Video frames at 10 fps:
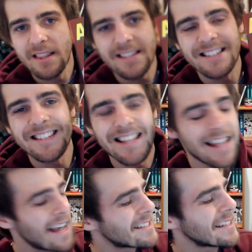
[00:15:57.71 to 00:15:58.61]
This is
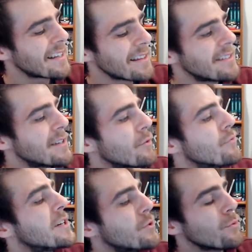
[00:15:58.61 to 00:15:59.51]
classic. This is the
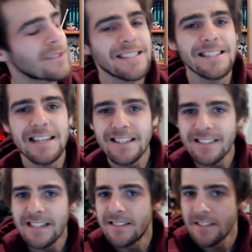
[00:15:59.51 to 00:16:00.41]
original
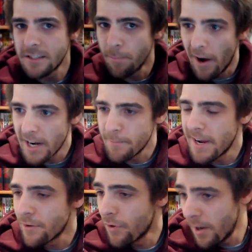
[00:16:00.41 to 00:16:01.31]
60s
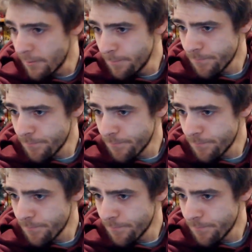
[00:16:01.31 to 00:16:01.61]
Spider-Man run.